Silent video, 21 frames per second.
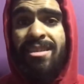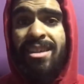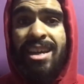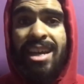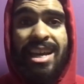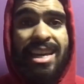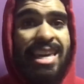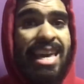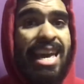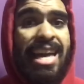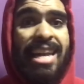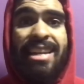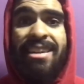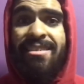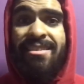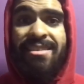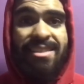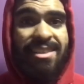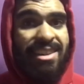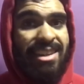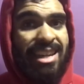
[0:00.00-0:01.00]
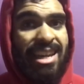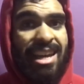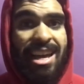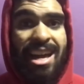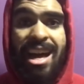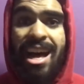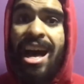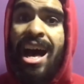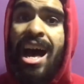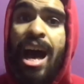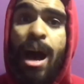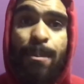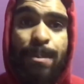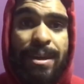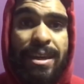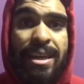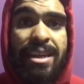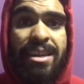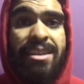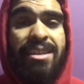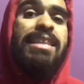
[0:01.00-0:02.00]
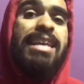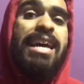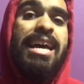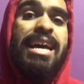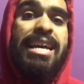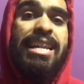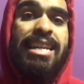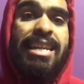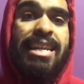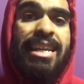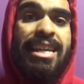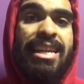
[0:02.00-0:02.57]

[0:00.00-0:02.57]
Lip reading: again, a hobby that